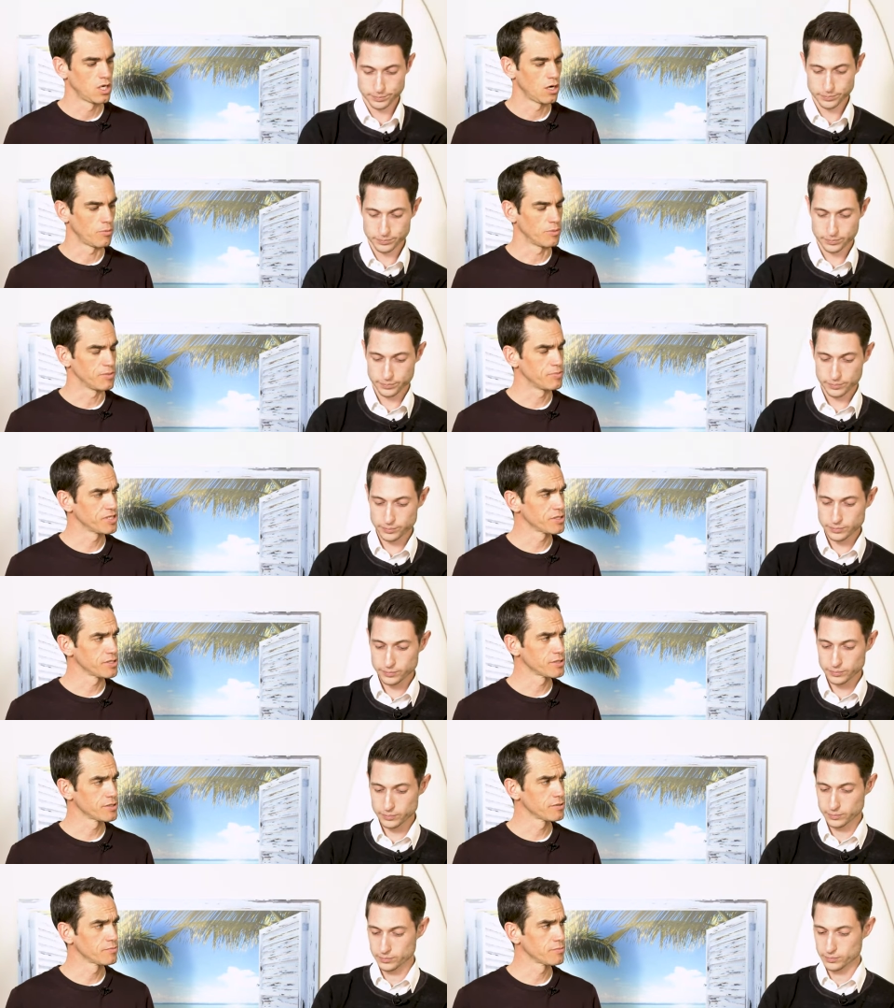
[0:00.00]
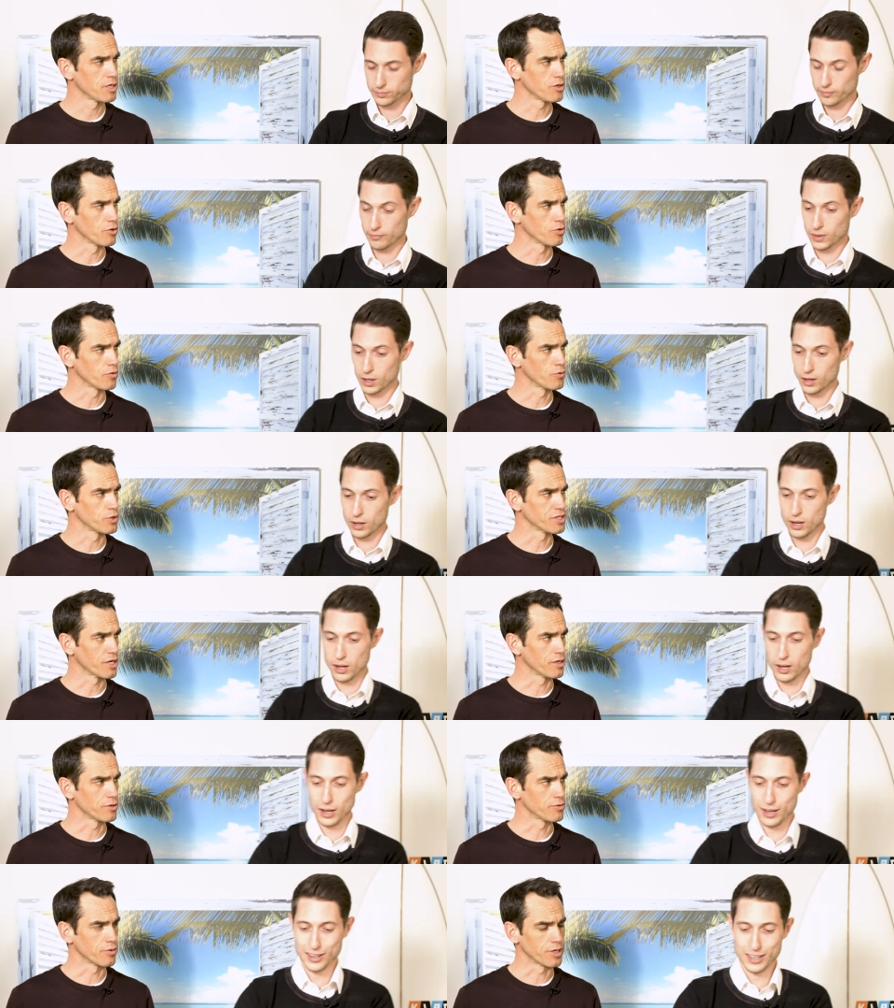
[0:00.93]
Speaker 1: How many pieces? I don't know if we
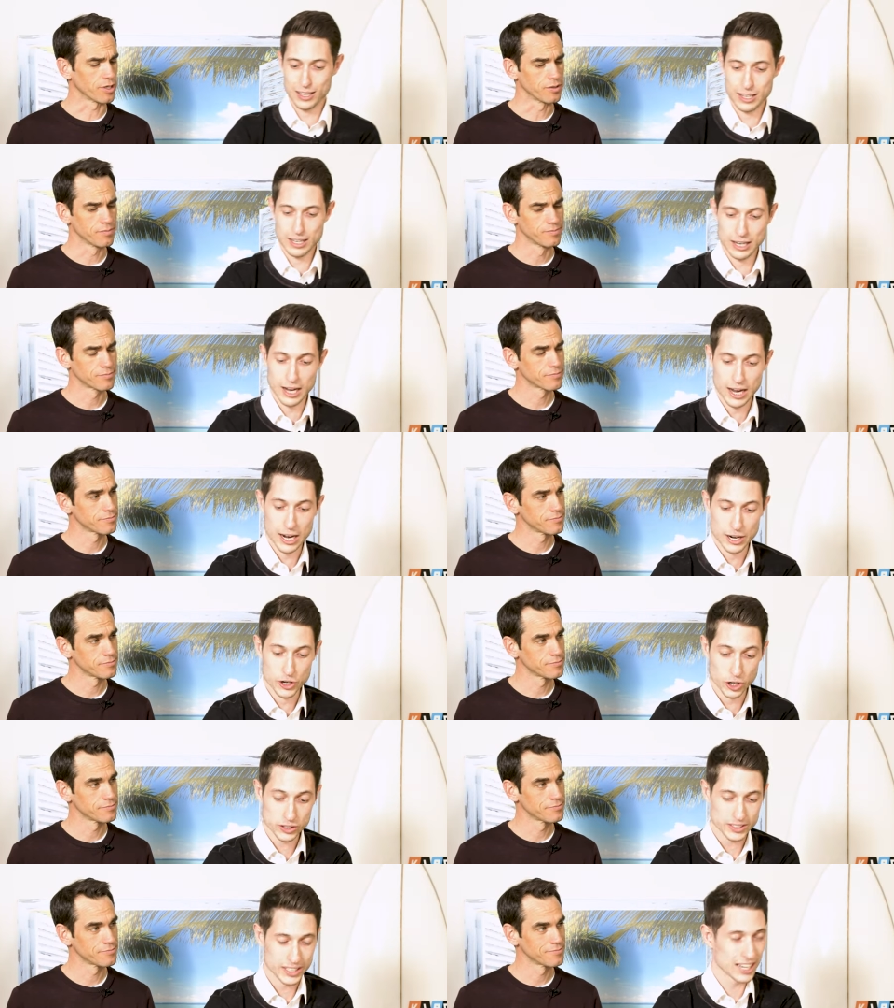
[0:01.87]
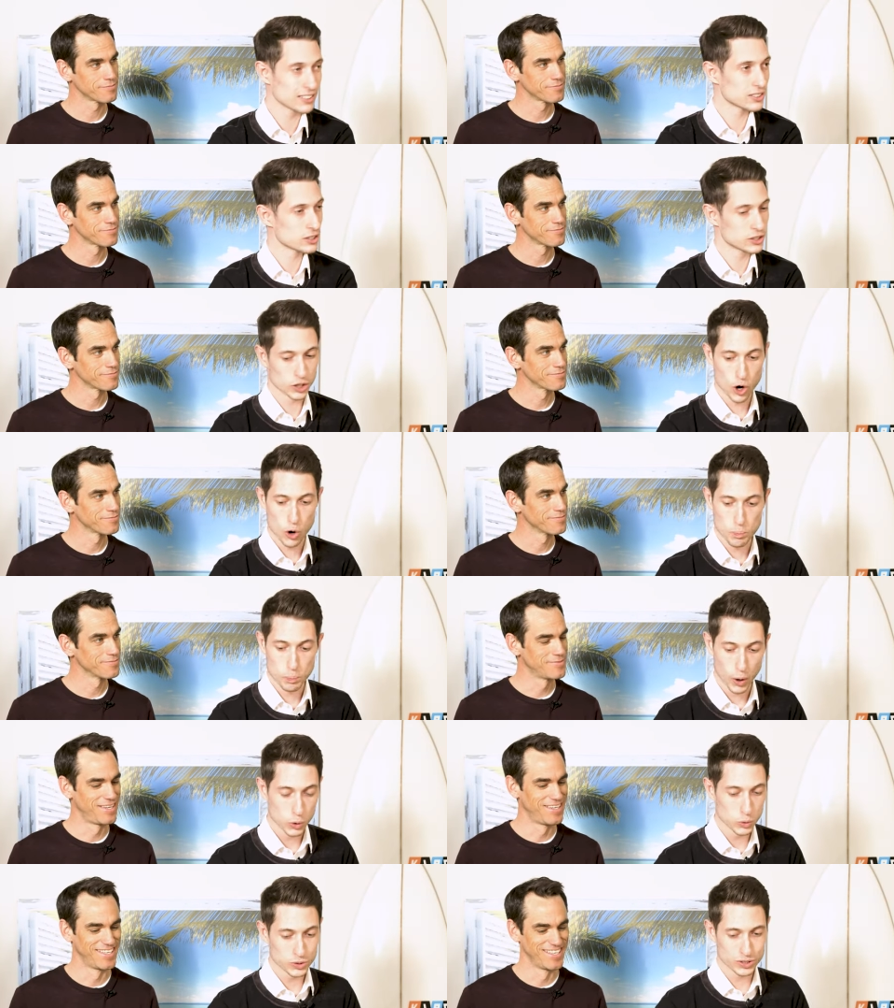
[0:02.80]
said it already.
Speaker 2: Uh, not yet, so
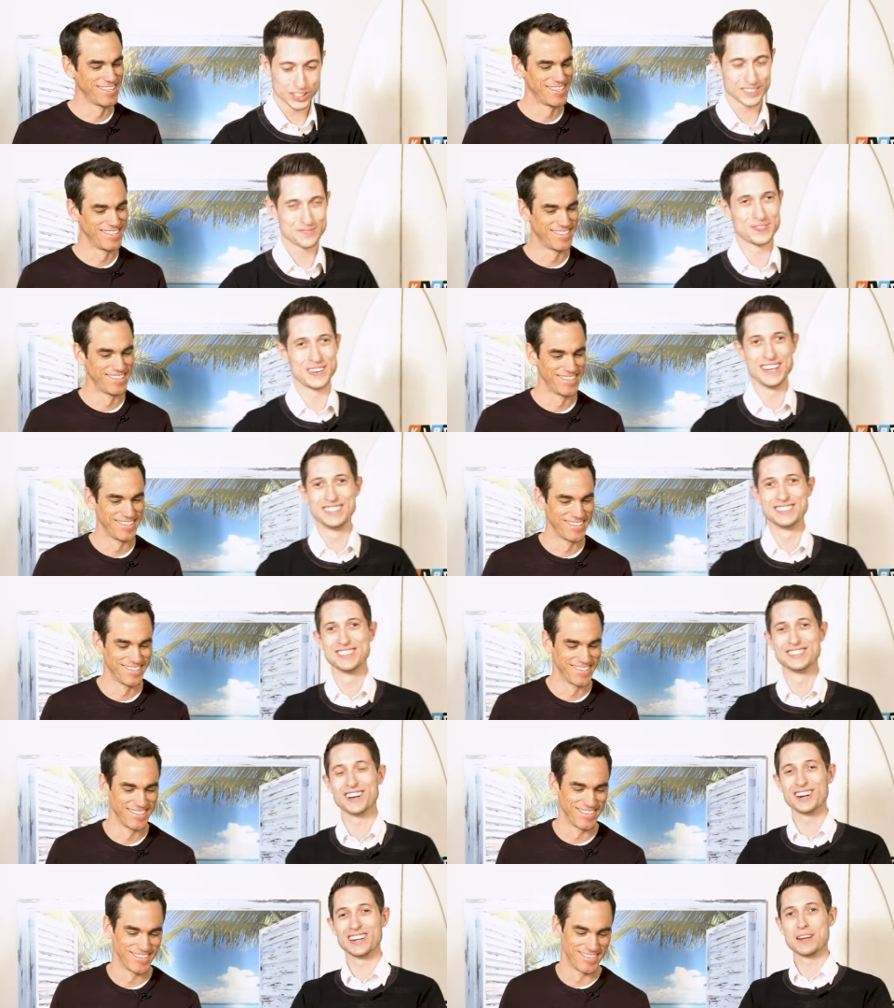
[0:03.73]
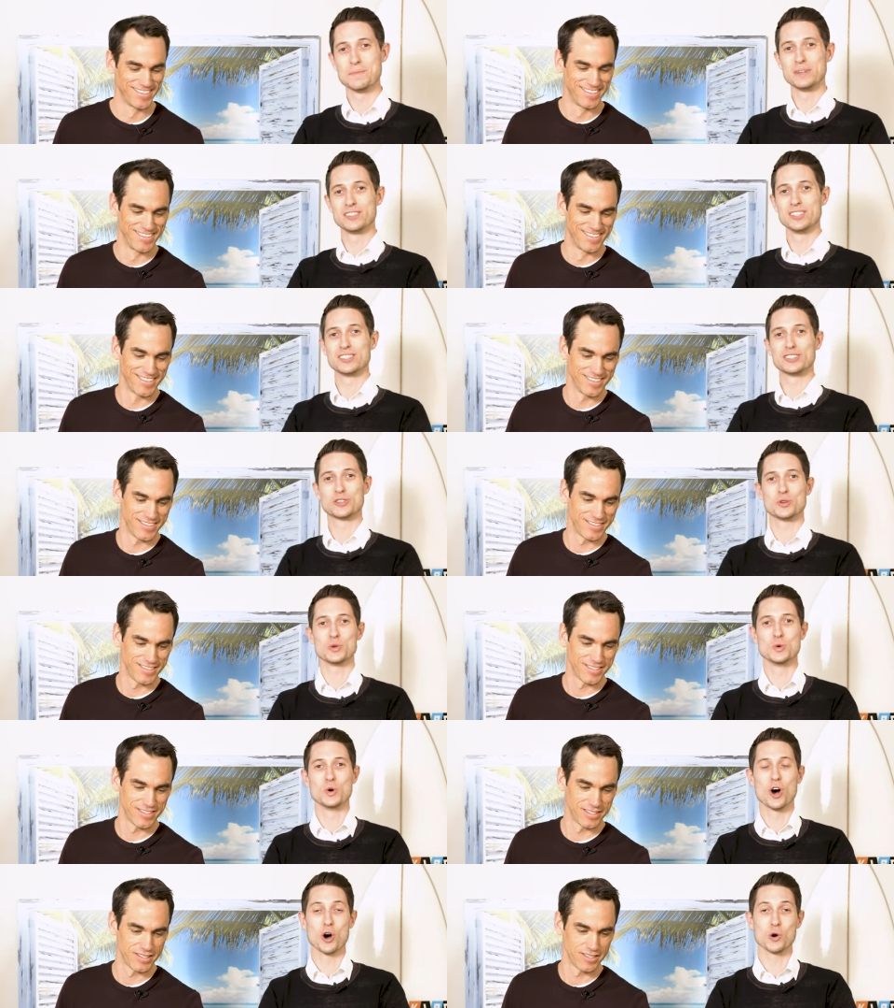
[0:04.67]
both pieces are limited
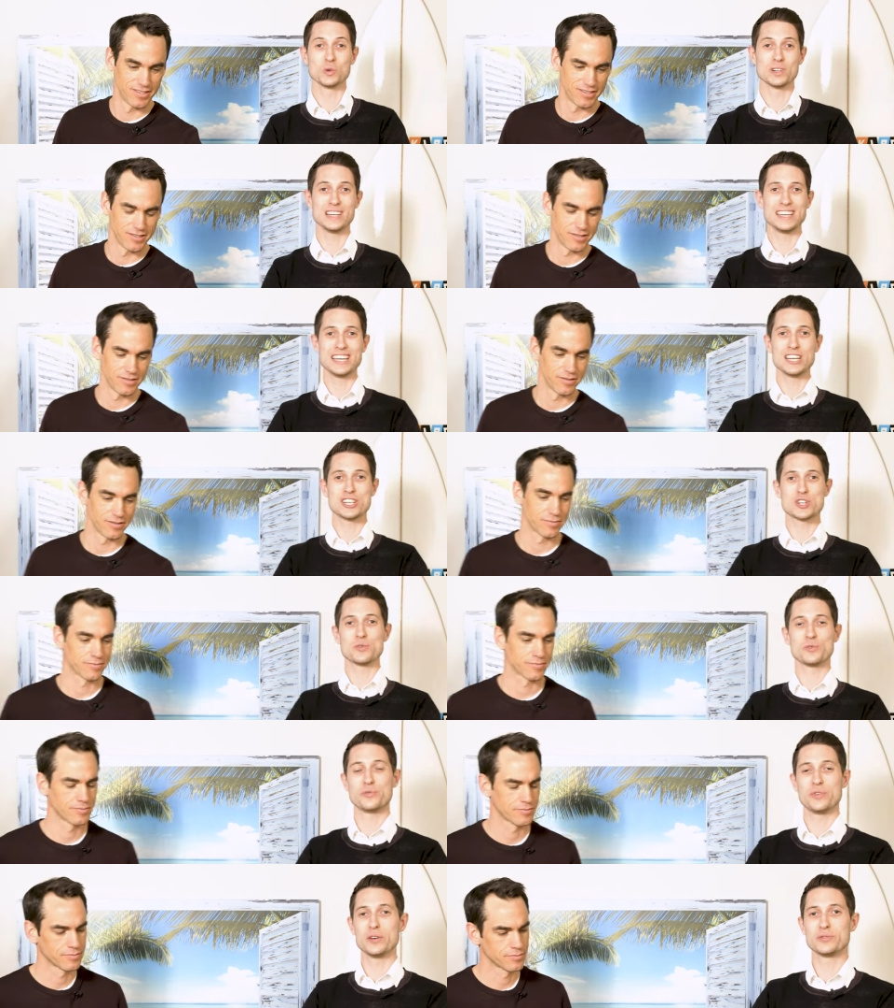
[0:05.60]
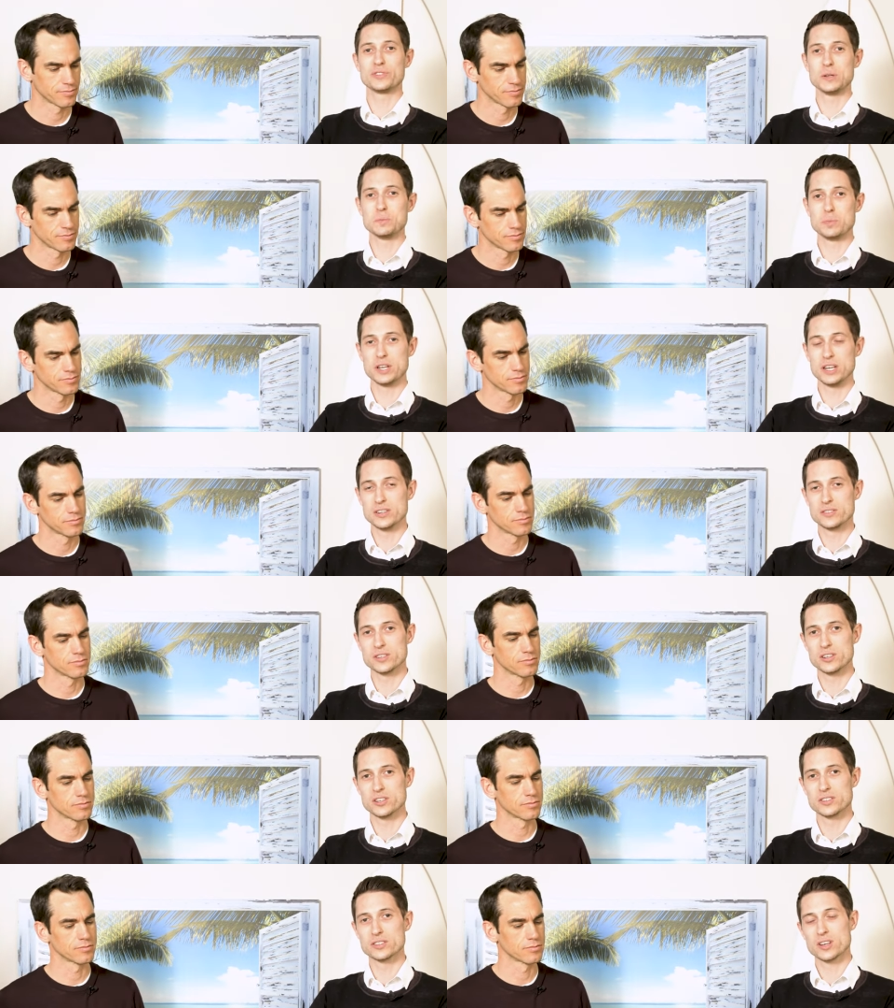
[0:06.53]
to only each fifty
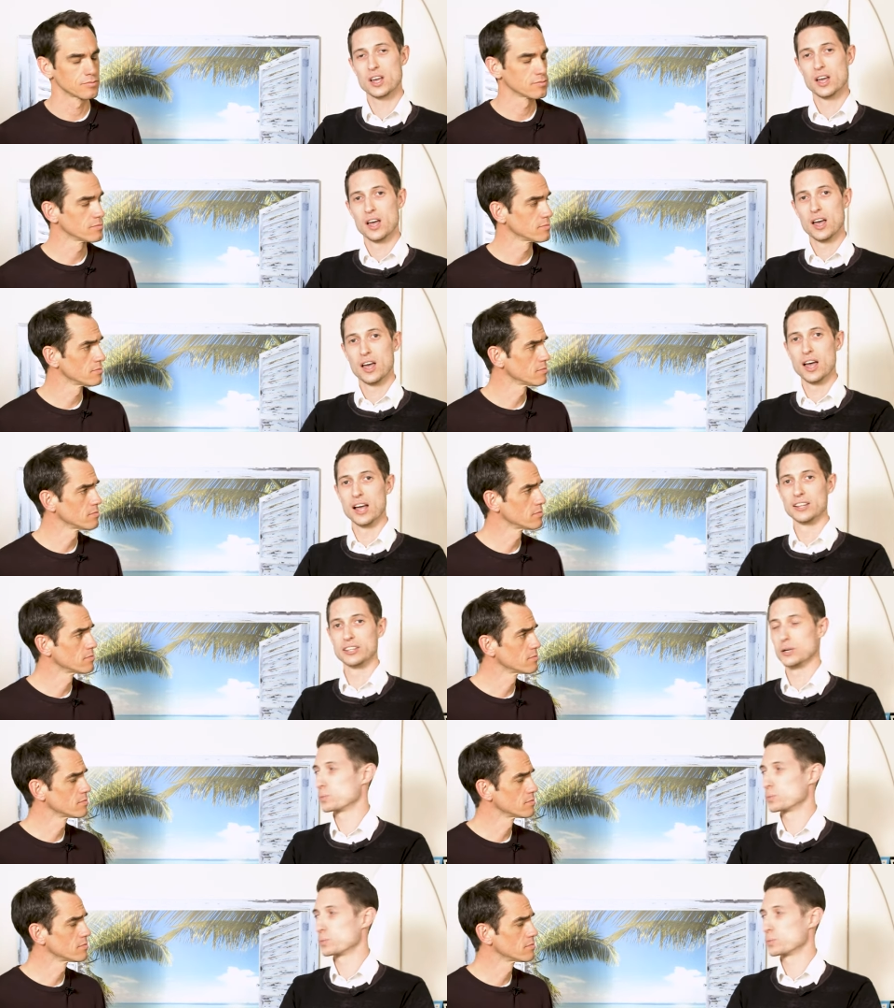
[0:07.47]
pieces, and